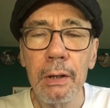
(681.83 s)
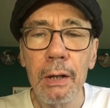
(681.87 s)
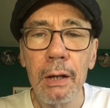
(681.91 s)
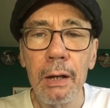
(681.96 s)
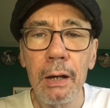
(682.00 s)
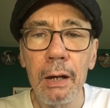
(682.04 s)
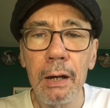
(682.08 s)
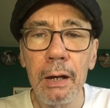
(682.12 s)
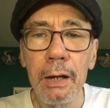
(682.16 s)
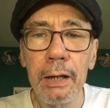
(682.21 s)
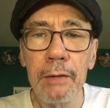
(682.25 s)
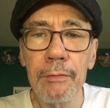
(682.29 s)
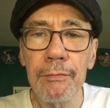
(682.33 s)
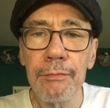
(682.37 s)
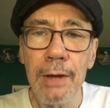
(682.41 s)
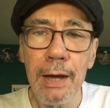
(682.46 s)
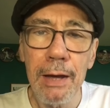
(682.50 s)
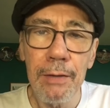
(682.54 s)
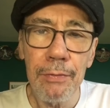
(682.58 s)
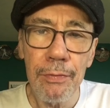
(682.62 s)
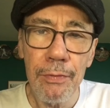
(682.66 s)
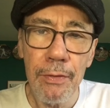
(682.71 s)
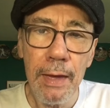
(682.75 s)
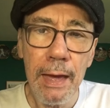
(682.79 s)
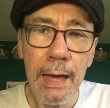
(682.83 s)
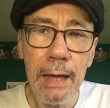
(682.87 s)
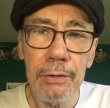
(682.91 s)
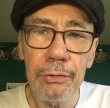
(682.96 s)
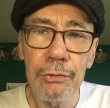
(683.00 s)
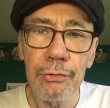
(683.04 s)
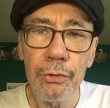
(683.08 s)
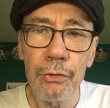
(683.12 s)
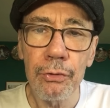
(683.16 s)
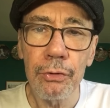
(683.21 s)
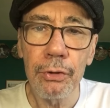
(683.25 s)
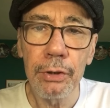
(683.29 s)
If not that,
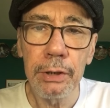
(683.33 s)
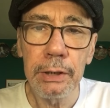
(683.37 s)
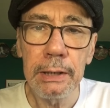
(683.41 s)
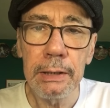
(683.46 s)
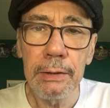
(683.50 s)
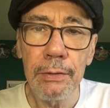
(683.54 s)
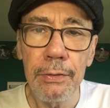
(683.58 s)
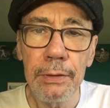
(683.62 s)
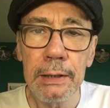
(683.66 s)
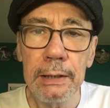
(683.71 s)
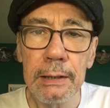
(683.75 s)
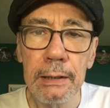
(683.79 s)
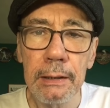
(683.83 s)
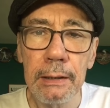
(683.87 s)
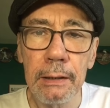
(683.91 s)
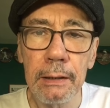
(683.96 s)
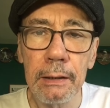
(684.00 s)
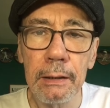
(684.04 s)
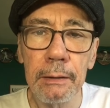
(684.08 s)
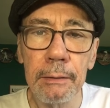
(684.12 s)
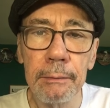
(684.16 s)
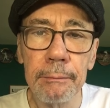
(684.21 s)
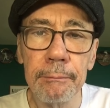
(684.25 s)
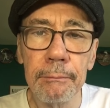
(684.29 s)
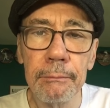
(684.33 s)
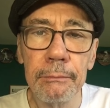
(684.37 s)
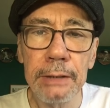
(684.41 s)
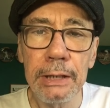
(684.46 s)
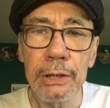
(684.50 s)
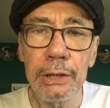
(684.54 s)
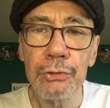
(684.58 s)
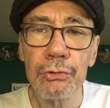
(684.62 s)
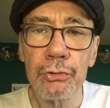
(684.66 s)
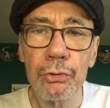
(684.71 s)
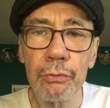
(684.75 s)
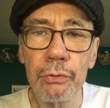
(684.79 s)
certainly the
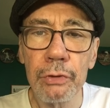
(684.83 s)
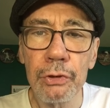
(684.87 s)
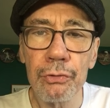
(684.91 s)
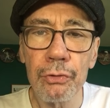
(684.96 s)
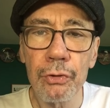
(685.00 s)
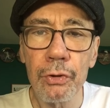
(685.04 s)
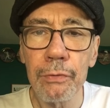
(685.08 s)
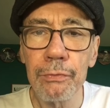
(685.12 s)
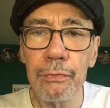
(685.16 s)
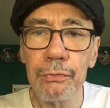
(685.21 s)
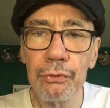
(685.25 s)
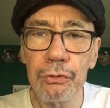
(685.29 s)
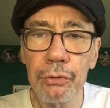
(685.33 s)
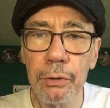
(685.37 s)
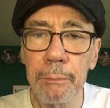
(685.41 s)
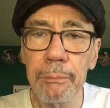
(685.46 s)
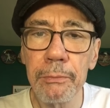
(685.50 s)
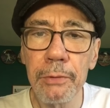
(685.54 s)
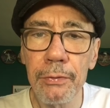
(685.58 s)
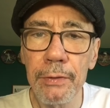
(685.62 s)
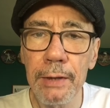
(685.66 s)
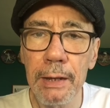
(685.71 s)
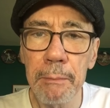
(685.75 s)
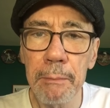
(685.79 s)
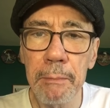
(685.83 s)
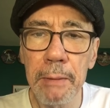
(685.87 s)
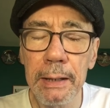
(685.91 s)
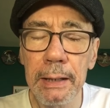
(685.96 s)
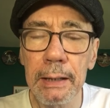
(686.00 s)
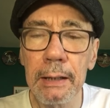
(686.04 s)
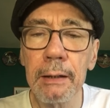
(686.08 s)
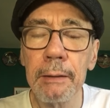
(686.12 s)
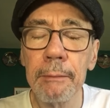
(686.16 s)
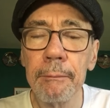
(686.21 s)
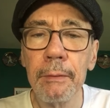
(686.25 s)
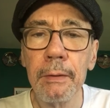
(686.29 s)
nature reserve trip that they
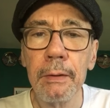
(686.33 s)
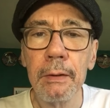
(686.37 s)
make.